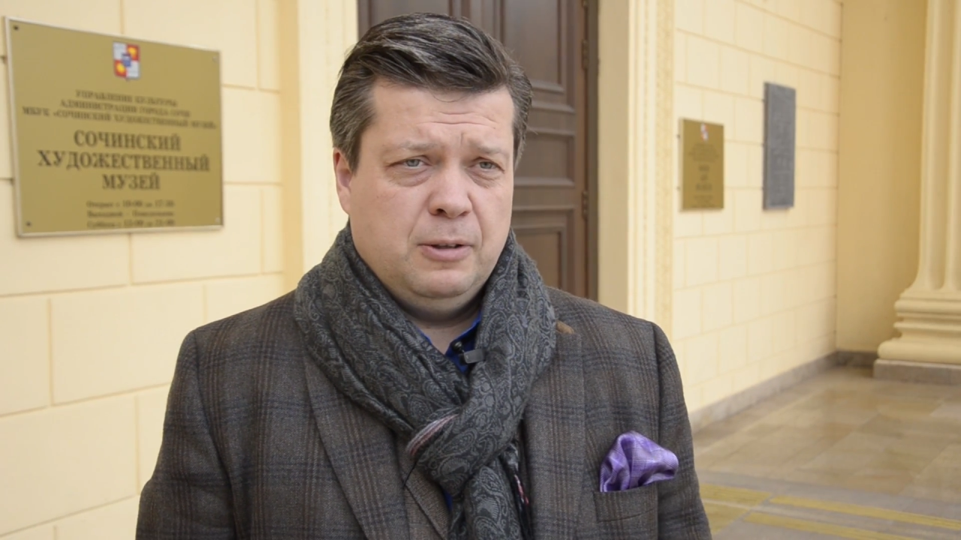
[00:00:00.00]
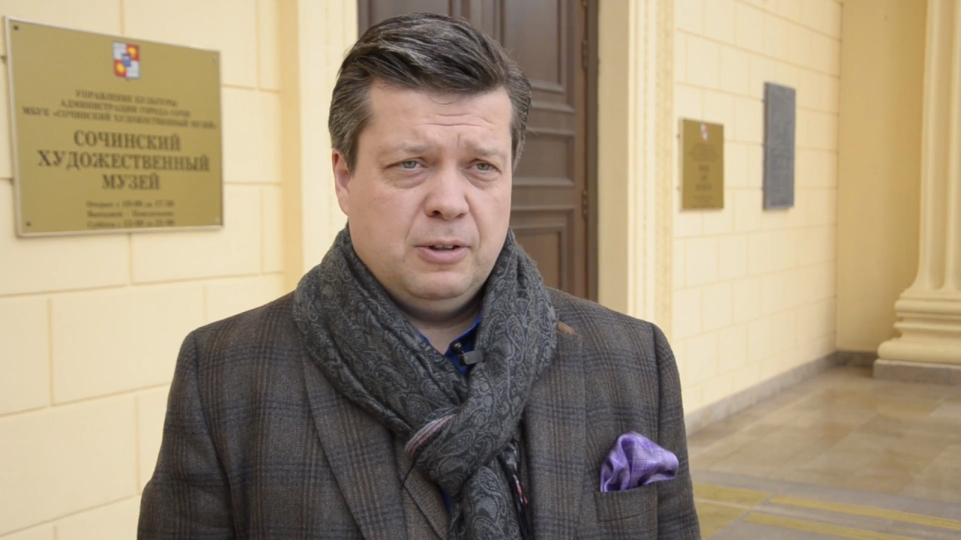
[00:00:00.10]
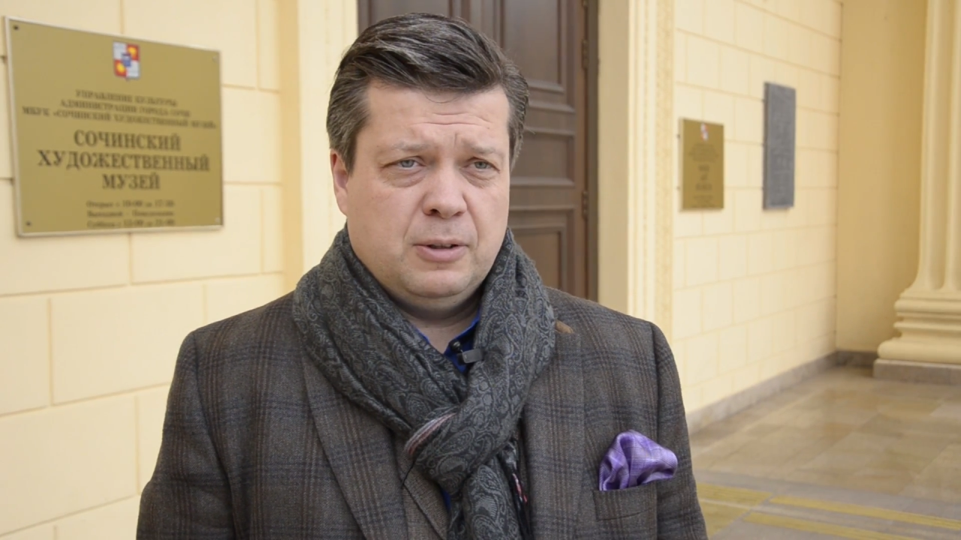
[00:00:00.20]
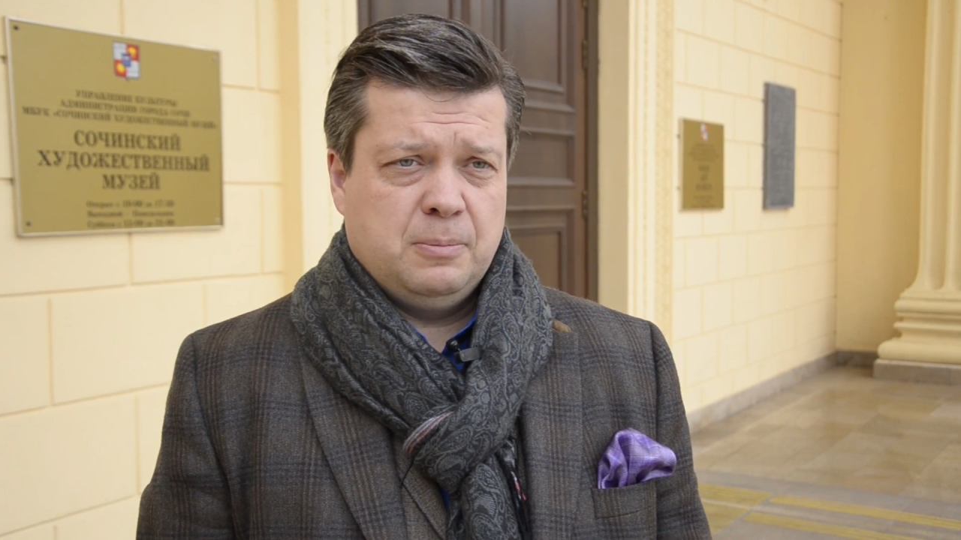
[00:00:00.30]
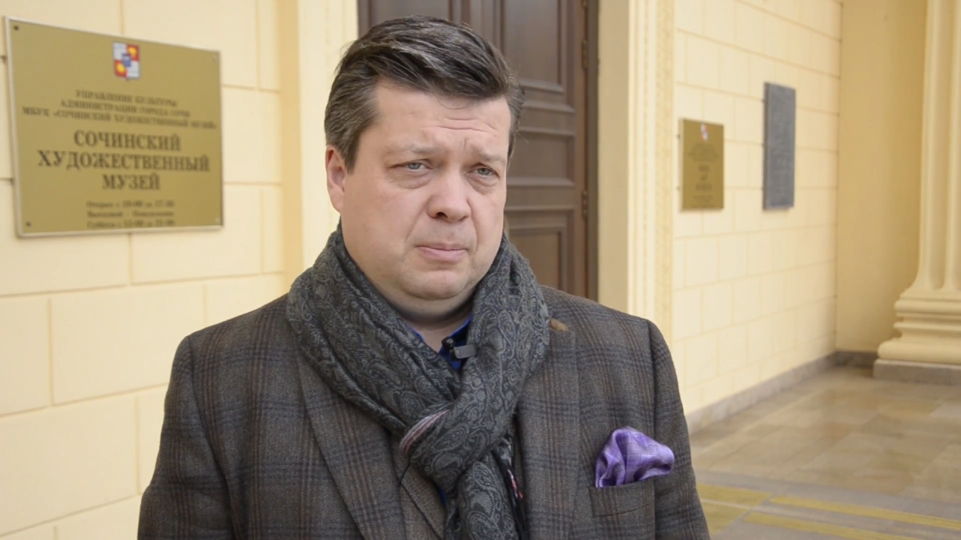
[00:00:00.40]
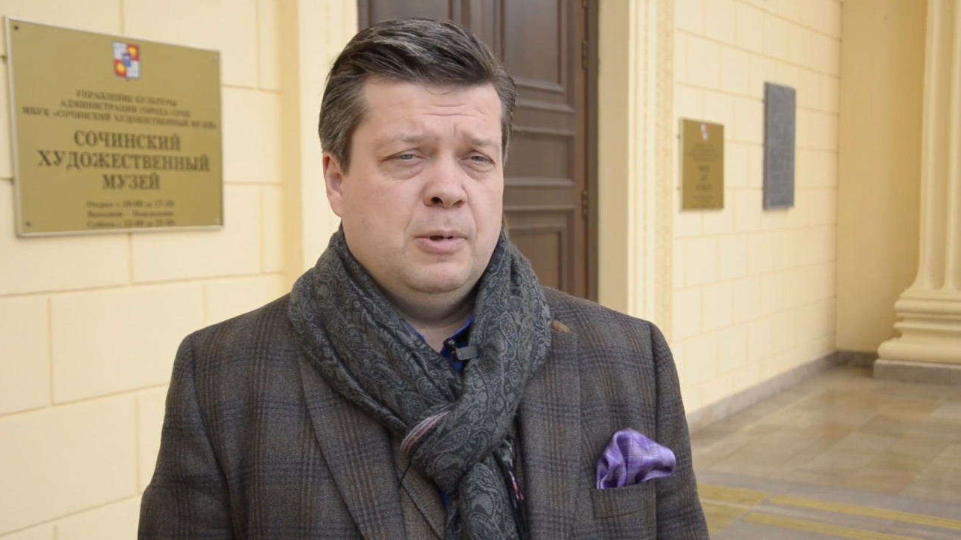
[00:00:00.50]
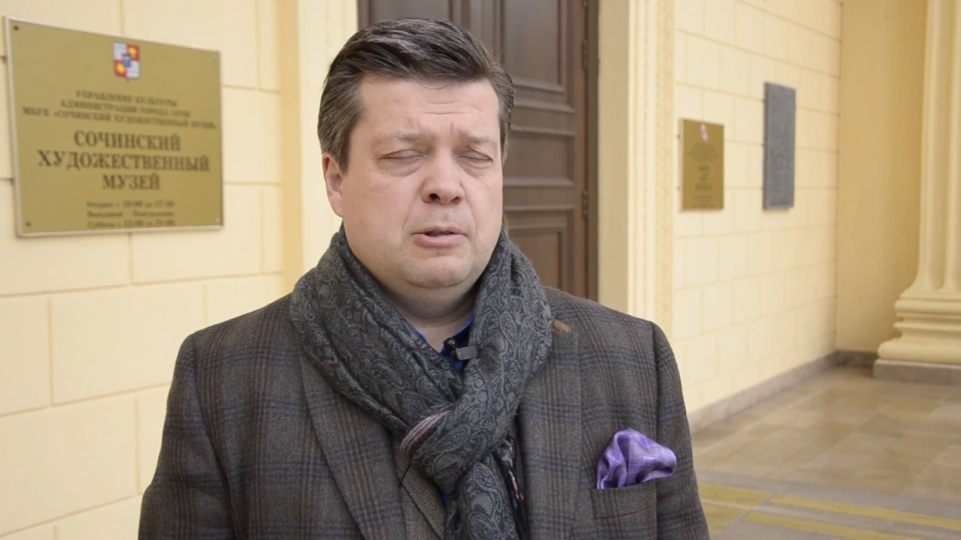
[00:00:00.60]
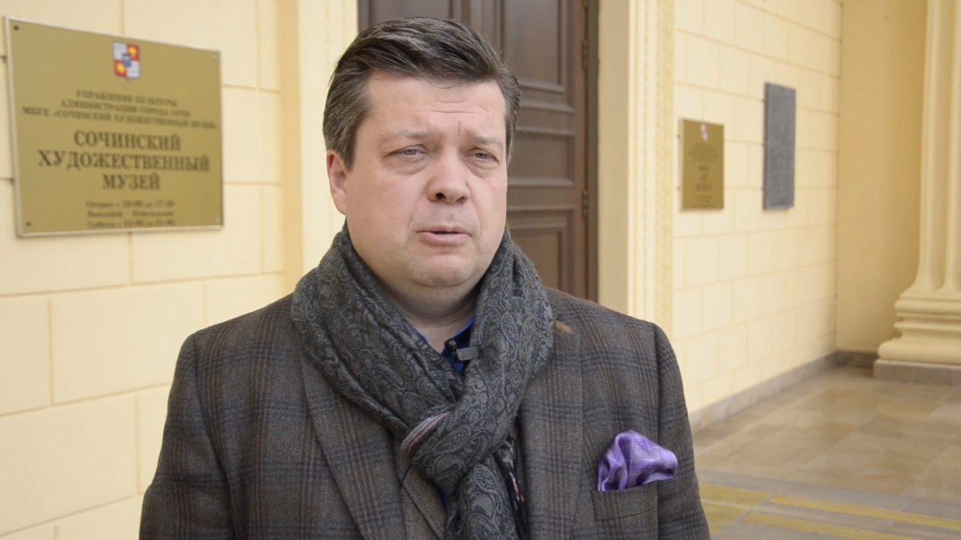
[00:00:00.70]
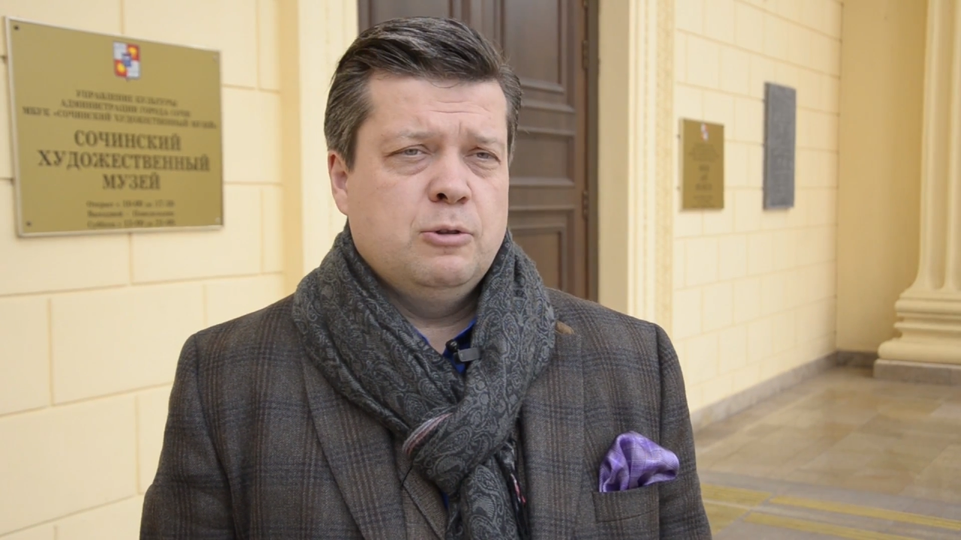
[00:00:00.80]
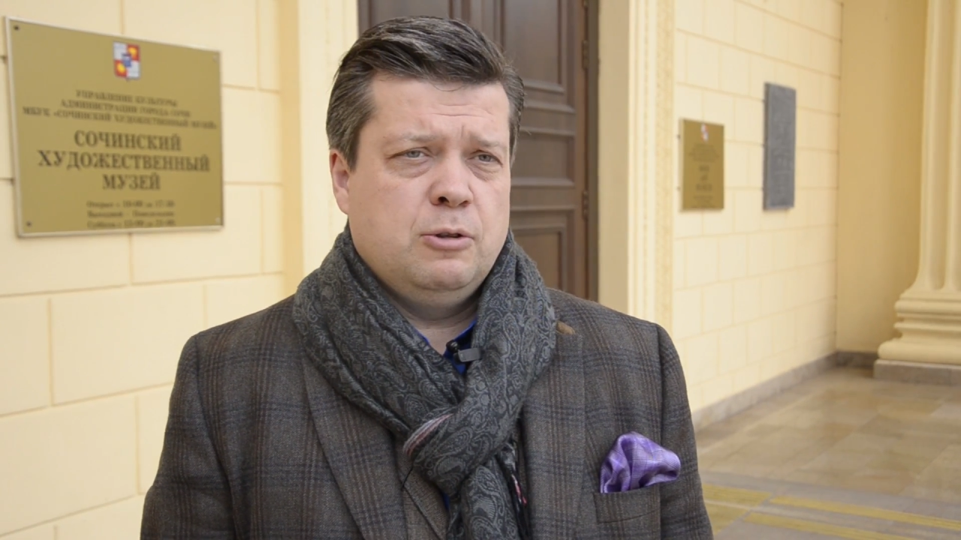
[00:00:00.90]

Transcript: We serve with